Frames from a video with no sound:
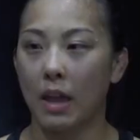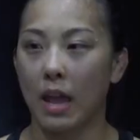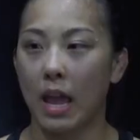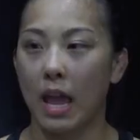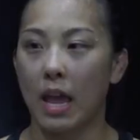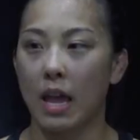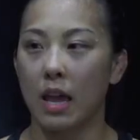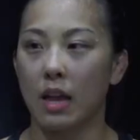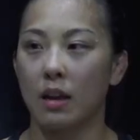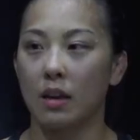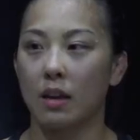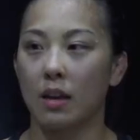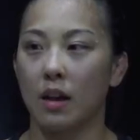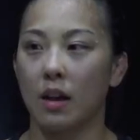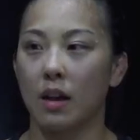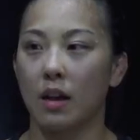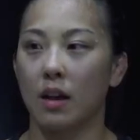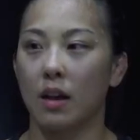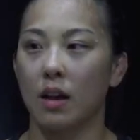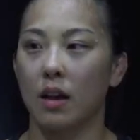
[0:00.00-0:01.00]
And,
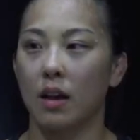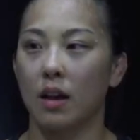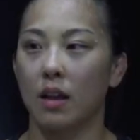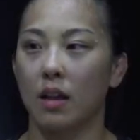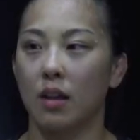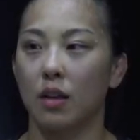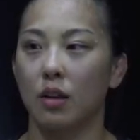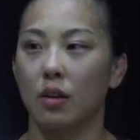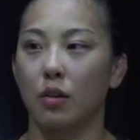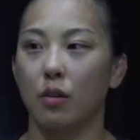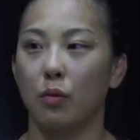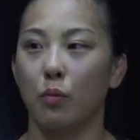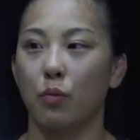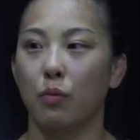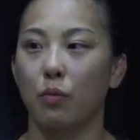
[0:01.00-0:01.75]
you know,